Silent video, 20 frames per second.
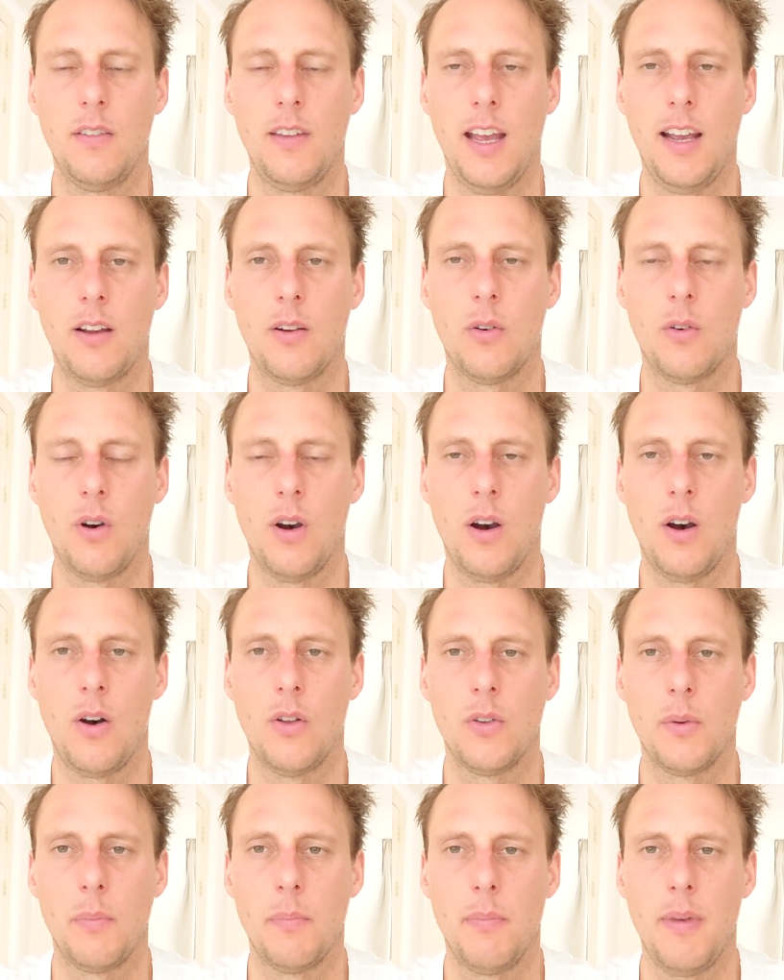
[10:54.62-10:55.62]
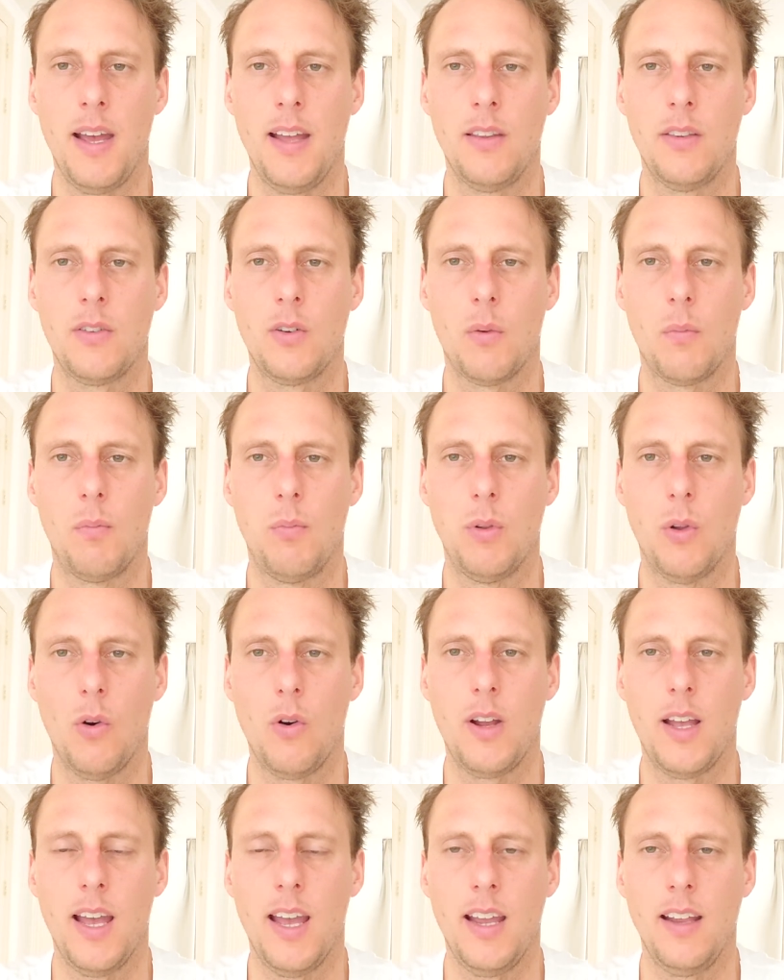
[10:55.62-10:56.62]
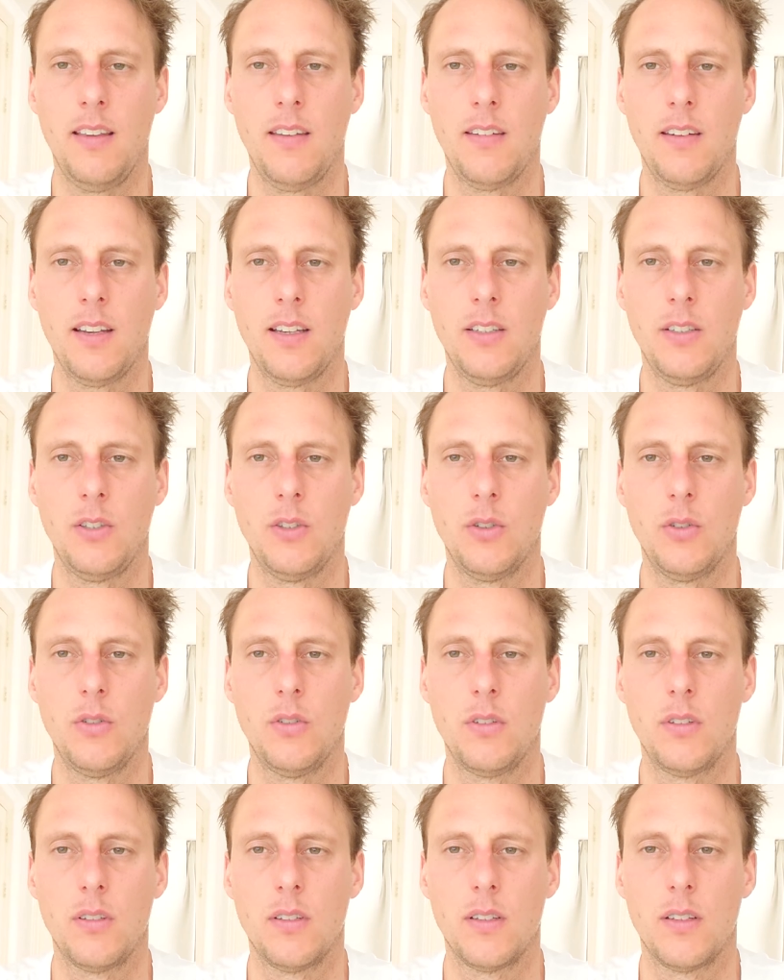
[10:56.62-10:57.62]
Tackle all the mental blockades in you.